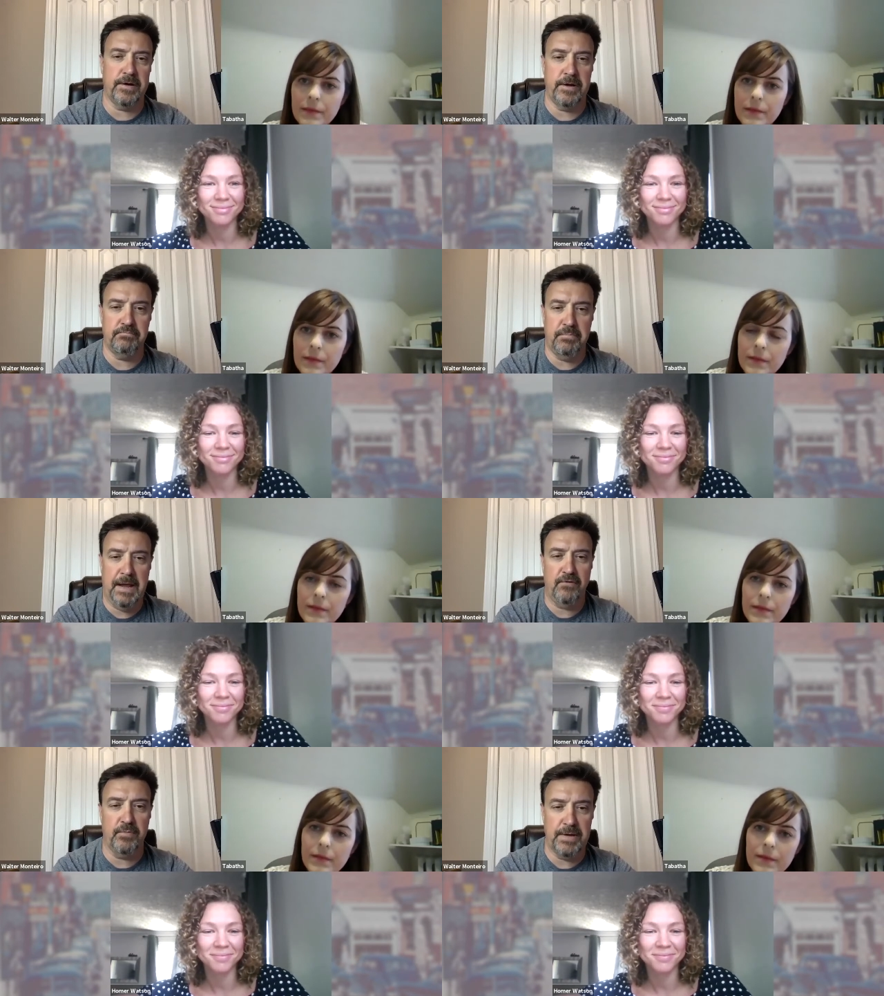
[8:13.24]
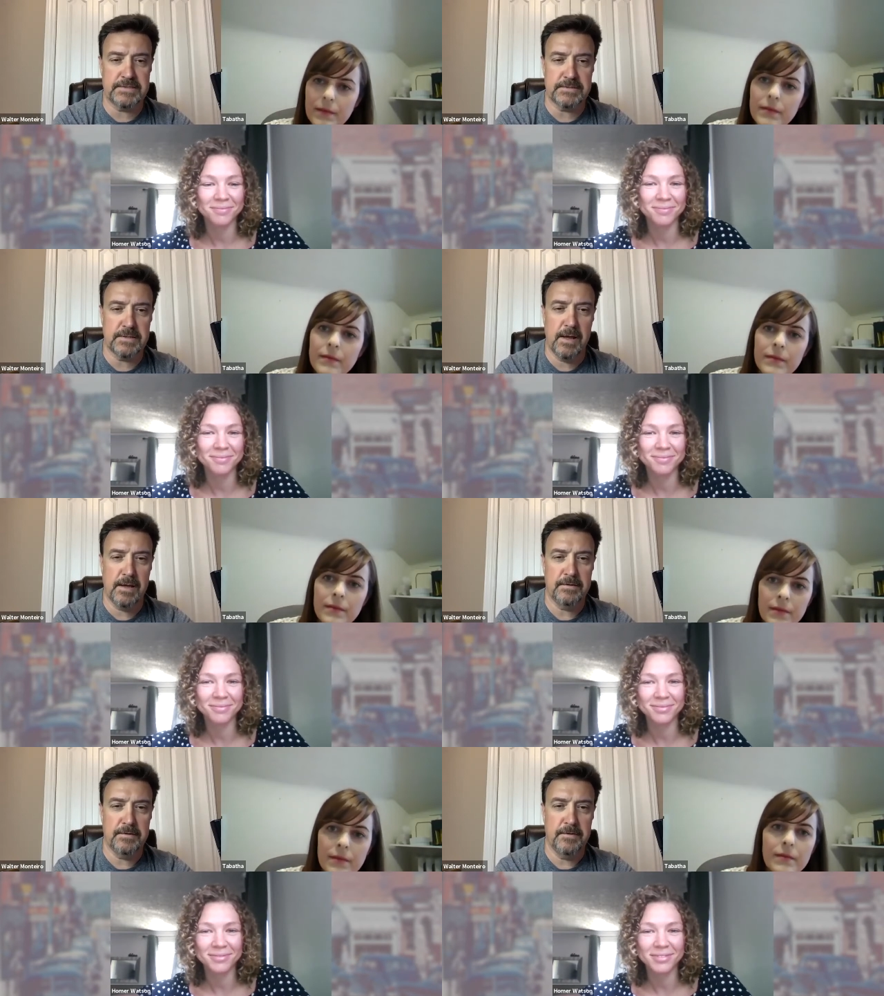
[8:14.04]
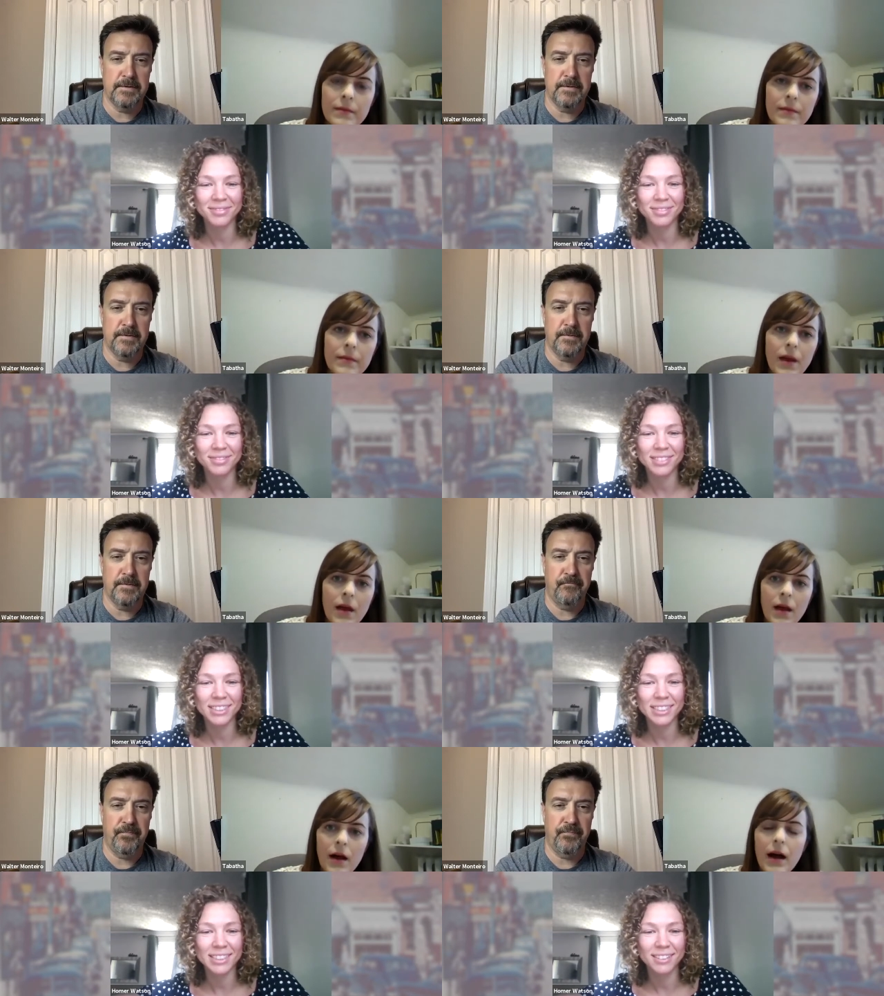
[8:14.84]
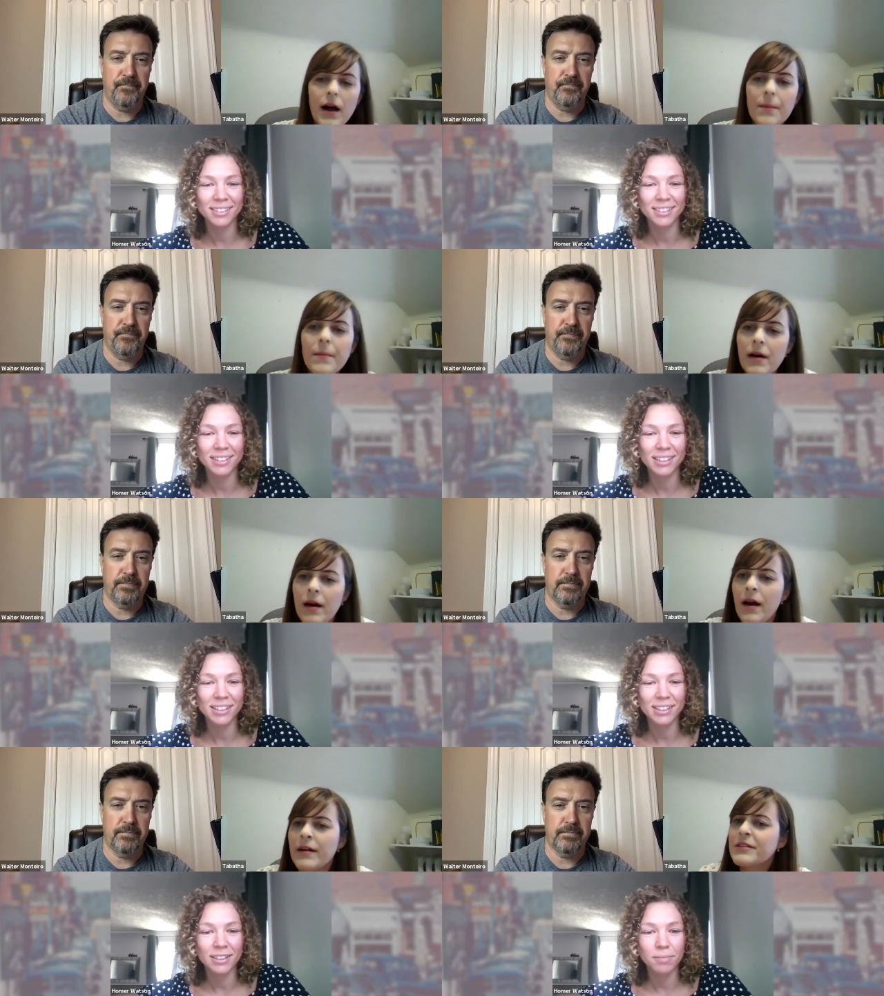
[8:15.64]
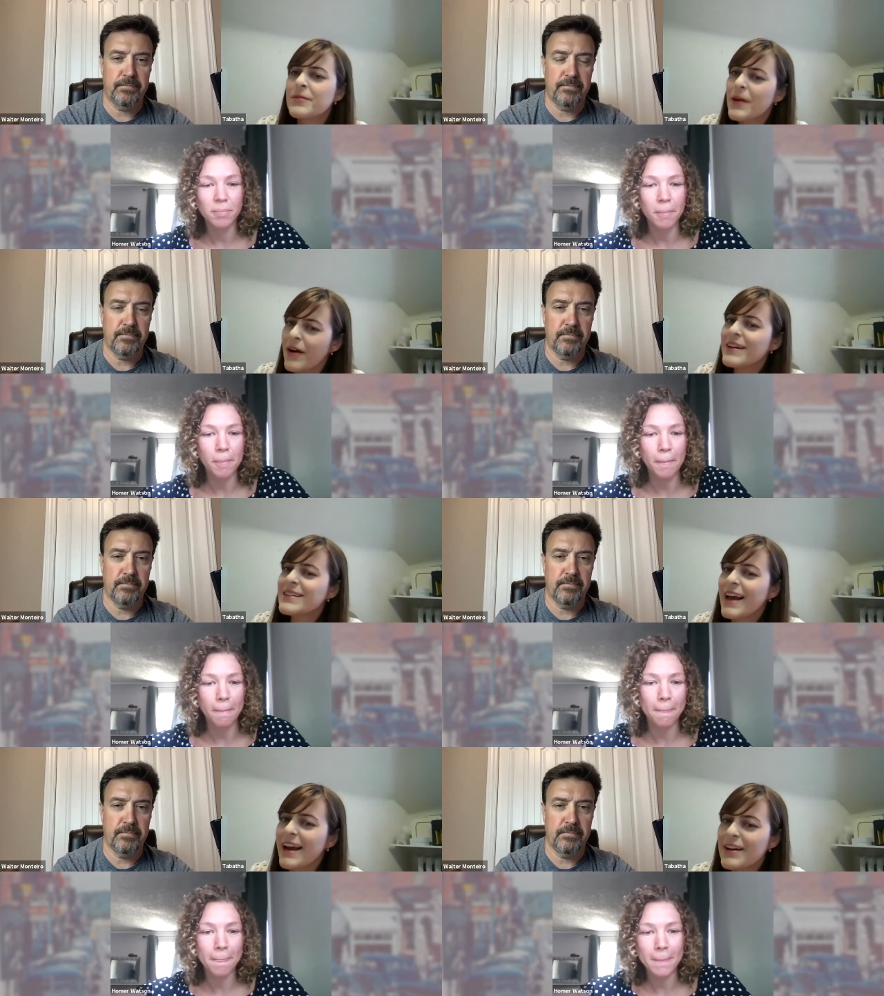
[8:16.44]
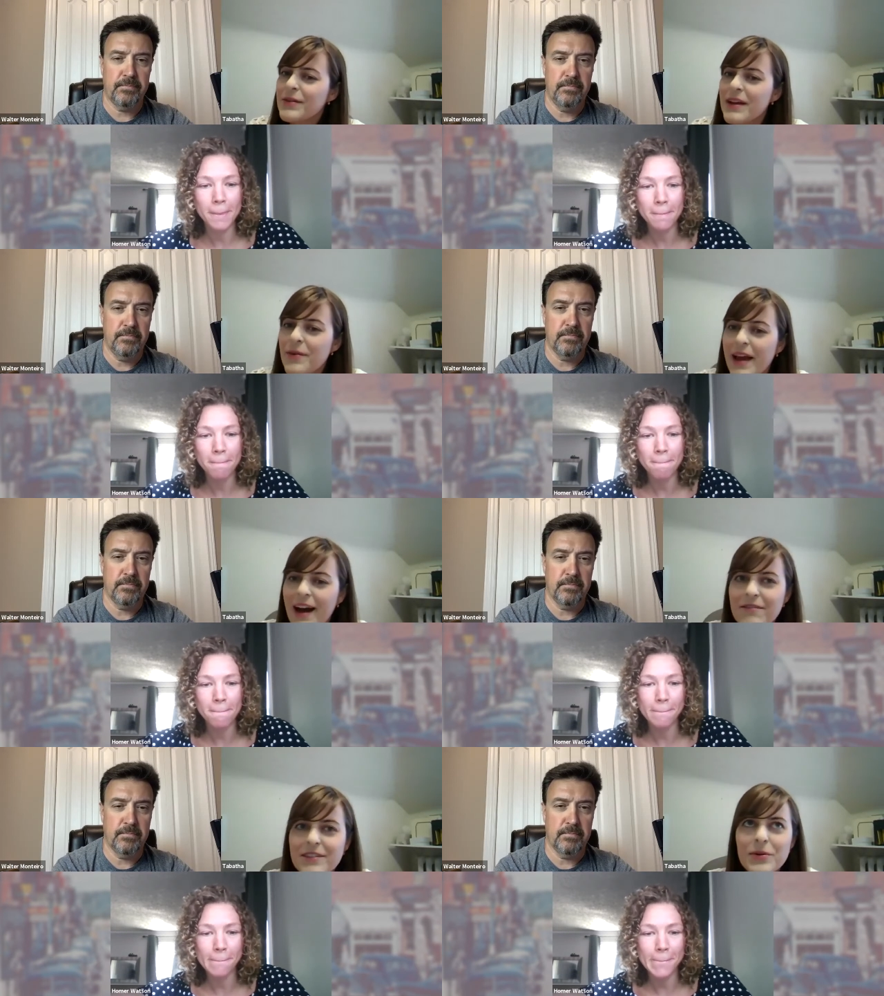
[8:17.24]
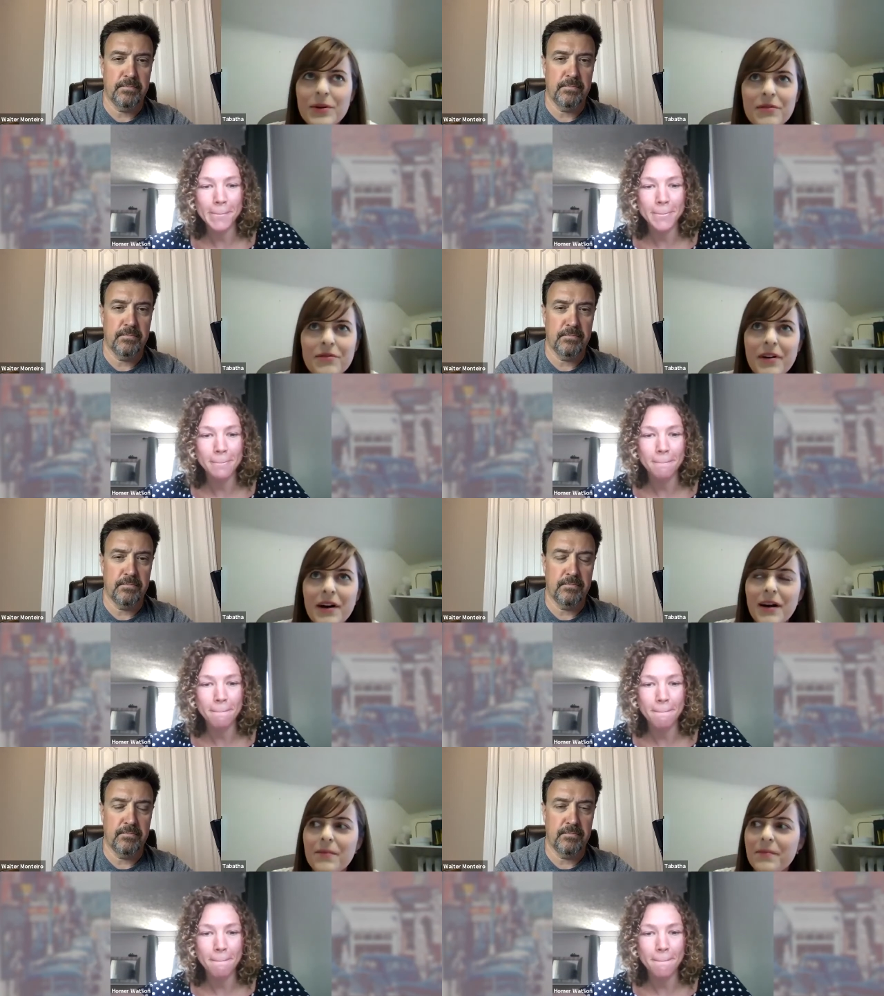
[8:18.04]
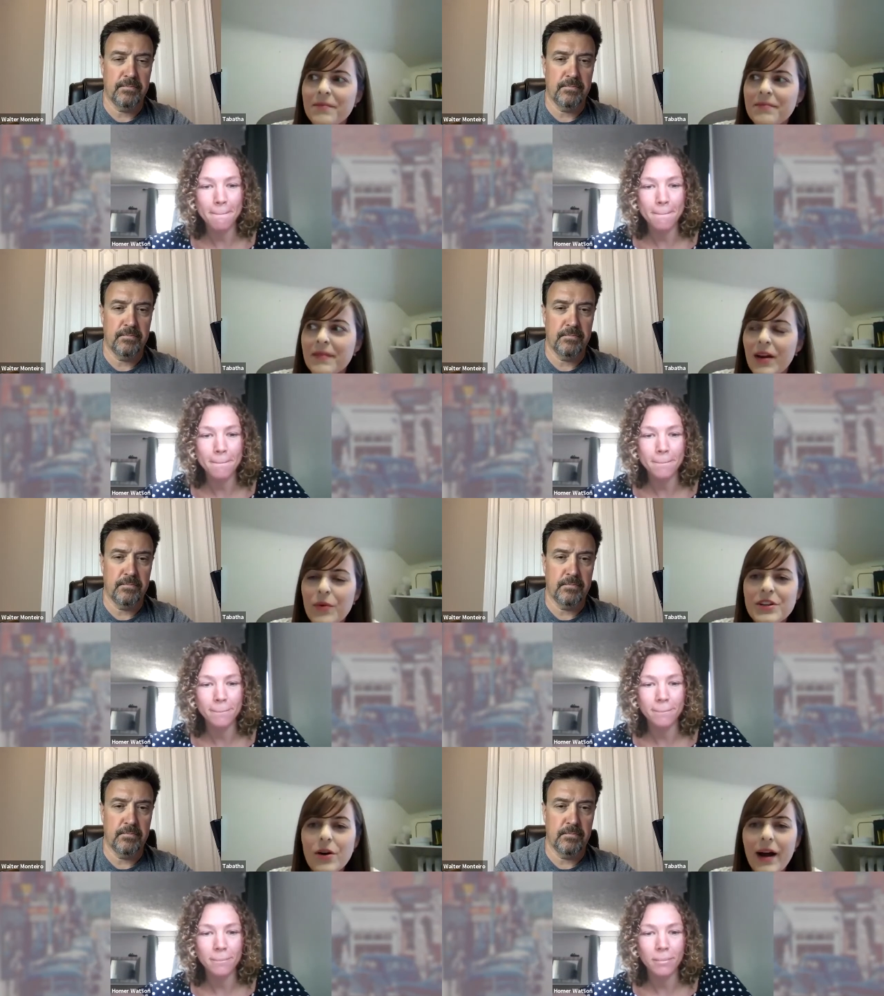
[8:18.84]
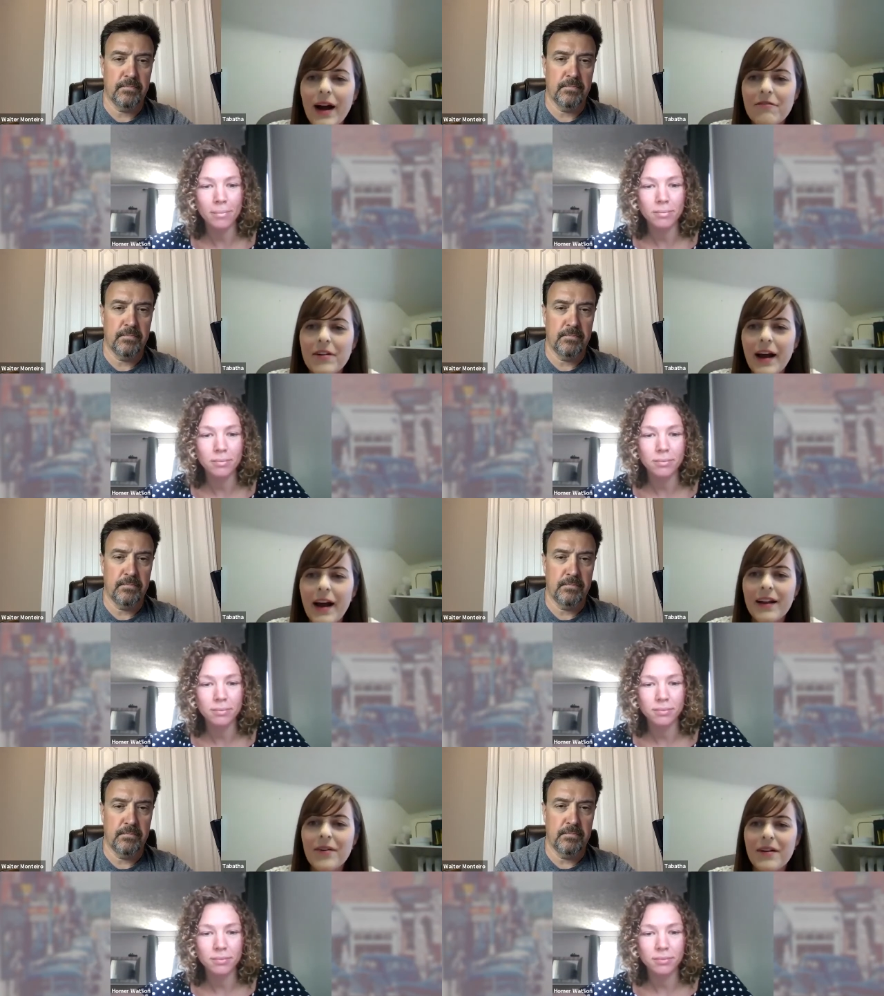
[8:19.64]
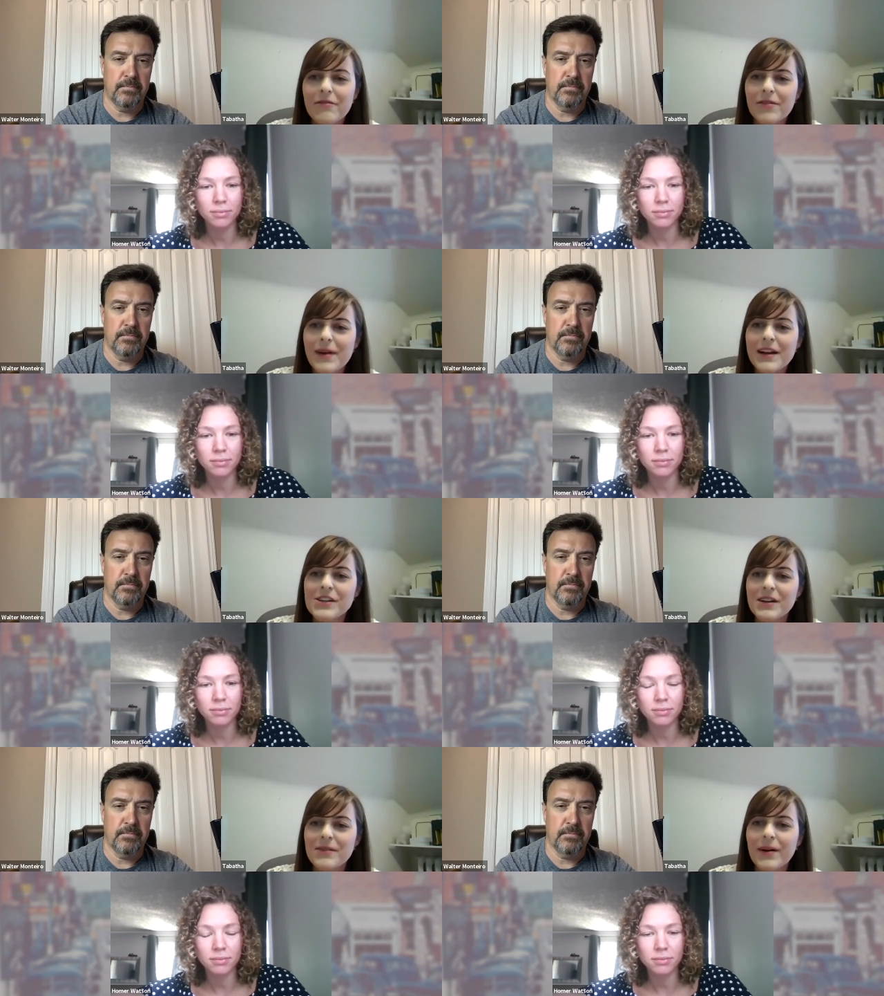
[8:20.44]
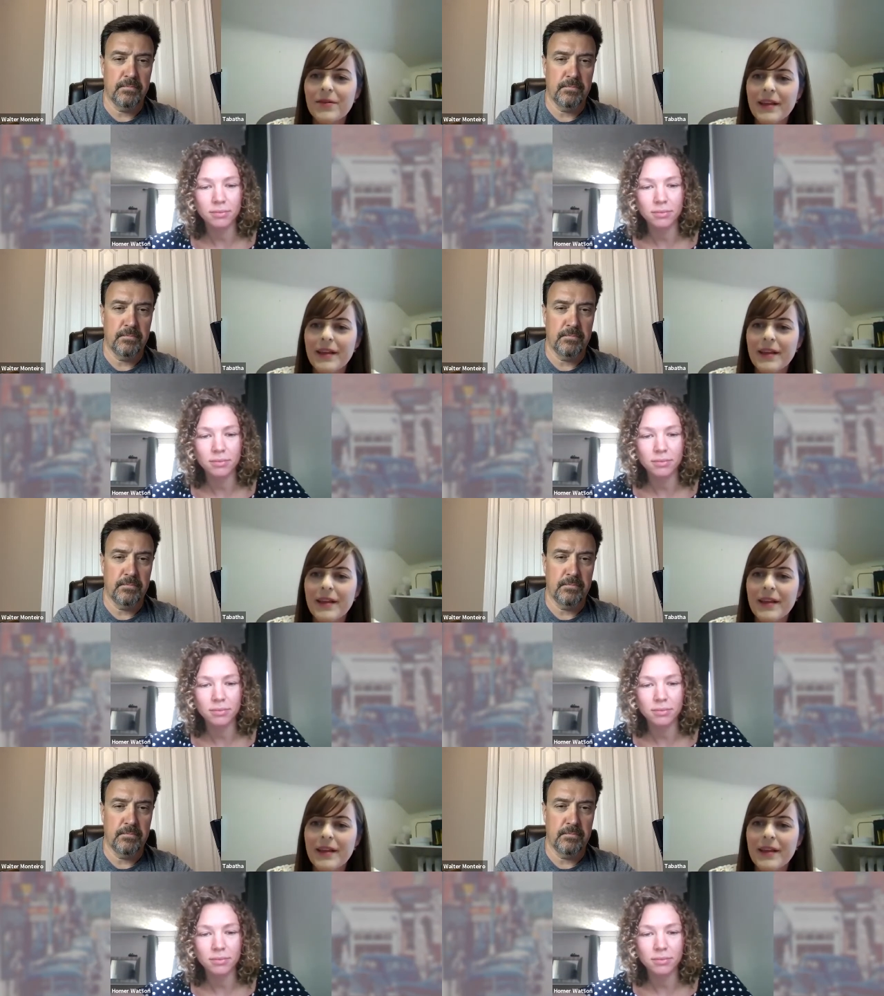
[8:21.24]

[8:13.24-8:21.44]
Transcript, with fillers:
Speaker 1: an annual basis?
Speaker 2: Um, to be honest, annually we have sort of um, we don't have very accurate information about